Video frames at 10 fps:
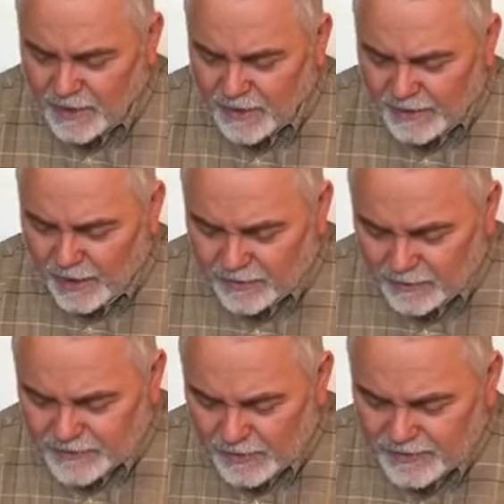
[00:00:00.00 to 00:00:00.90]
Now it
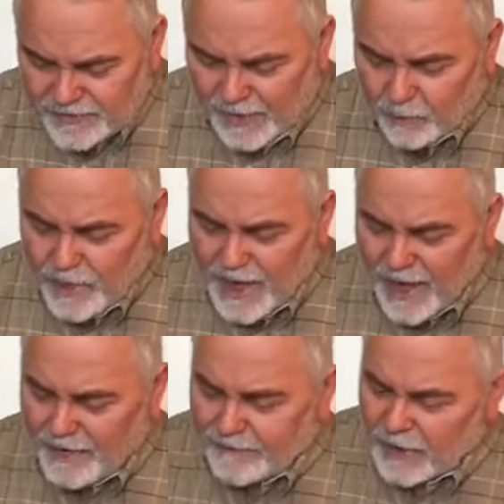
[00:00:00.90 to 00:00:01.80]
goes on to say, We
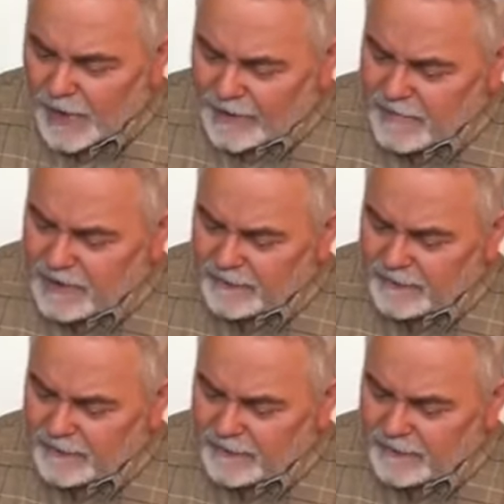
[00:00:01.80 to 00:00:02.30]
have, as many as